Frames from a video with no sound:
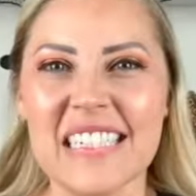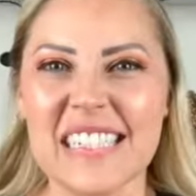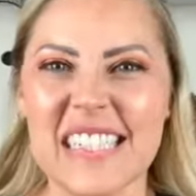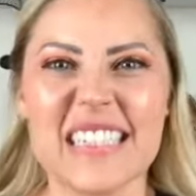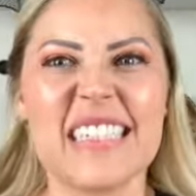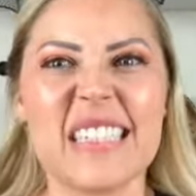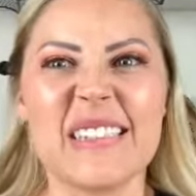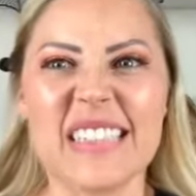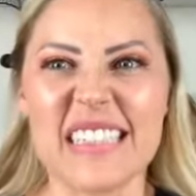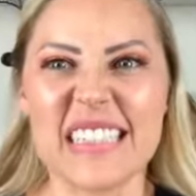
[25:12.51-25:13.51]
just
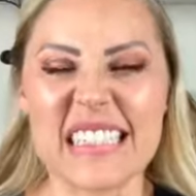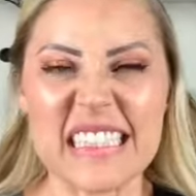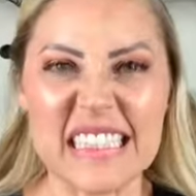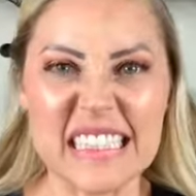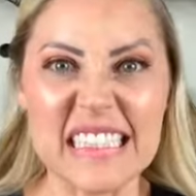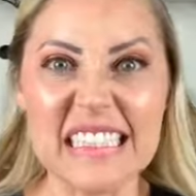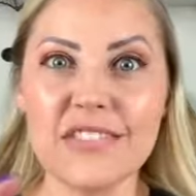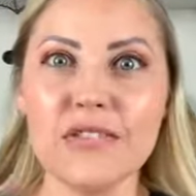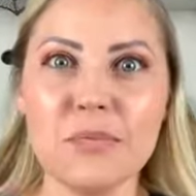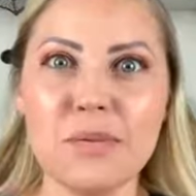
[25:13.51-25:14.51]
seems to
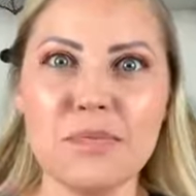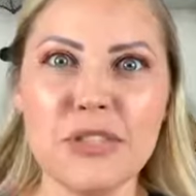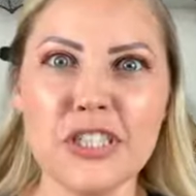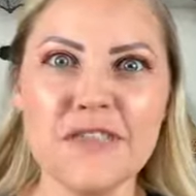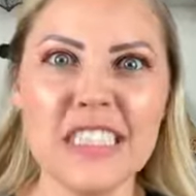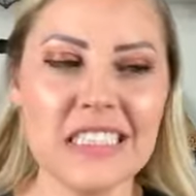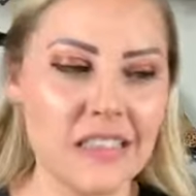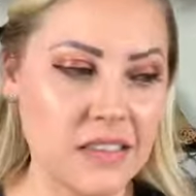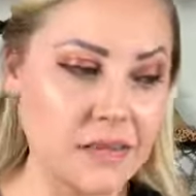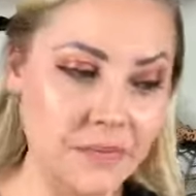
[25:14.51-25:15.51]
never be perfect?
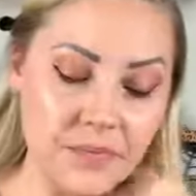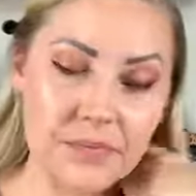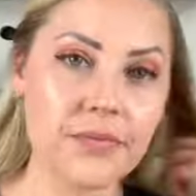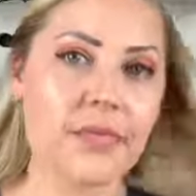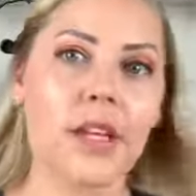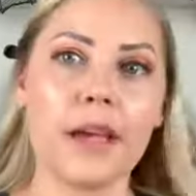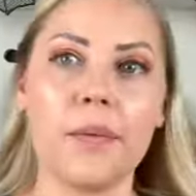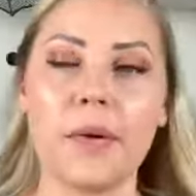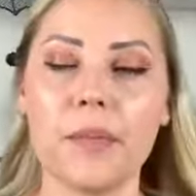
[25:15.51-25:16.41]
Okay, well,